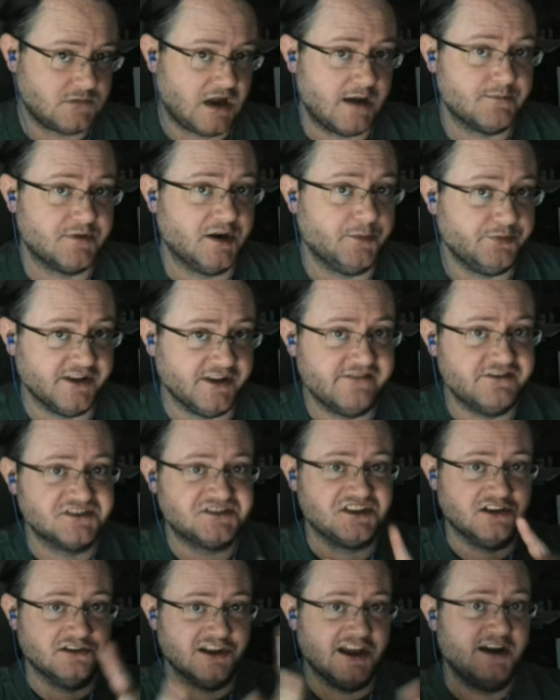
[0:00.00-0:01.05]
I'm gonna play
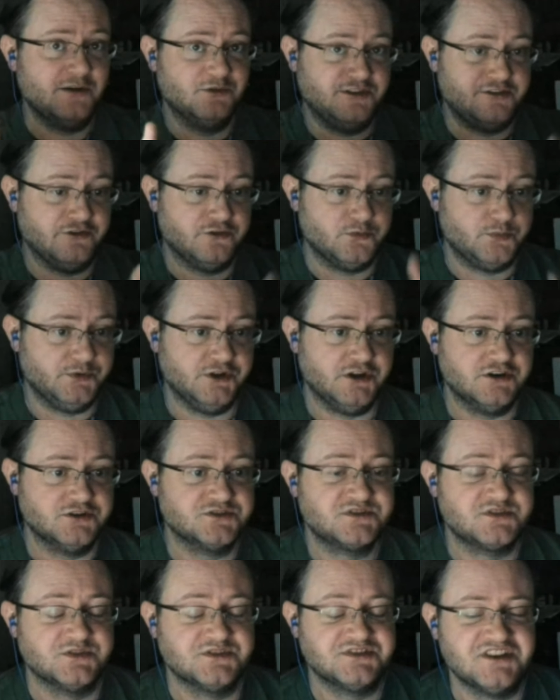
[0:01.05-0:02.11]
this online with other players,
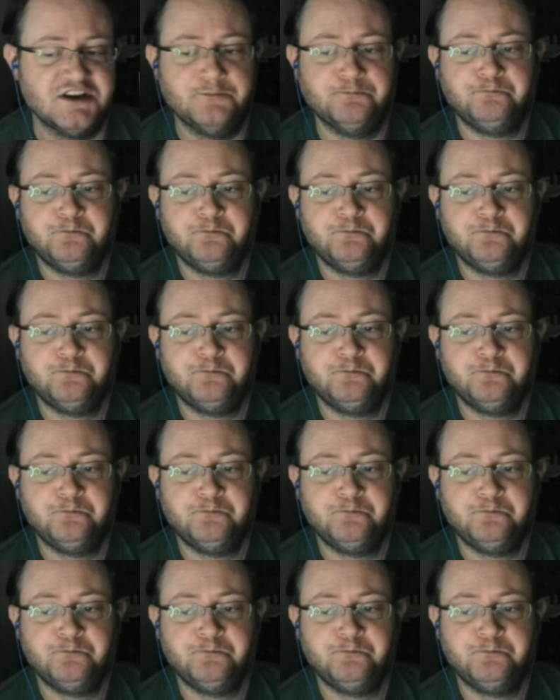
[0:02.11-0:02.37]
so see.